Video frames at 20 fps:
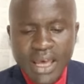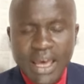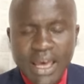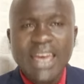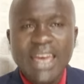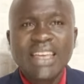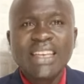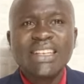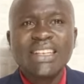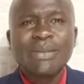
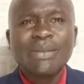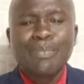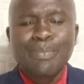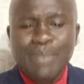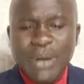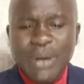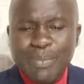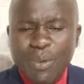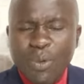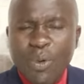And
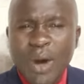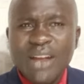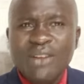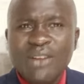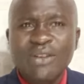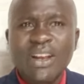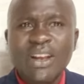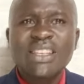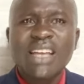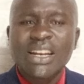people were
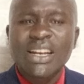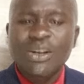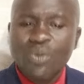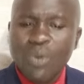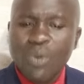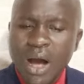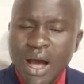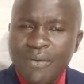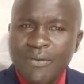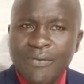enraged and
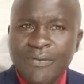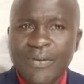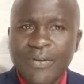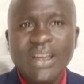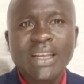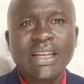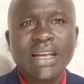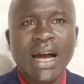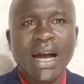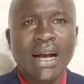were
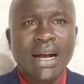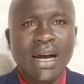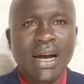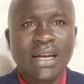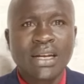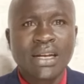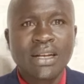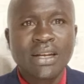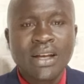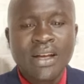very
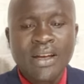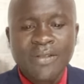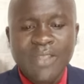angered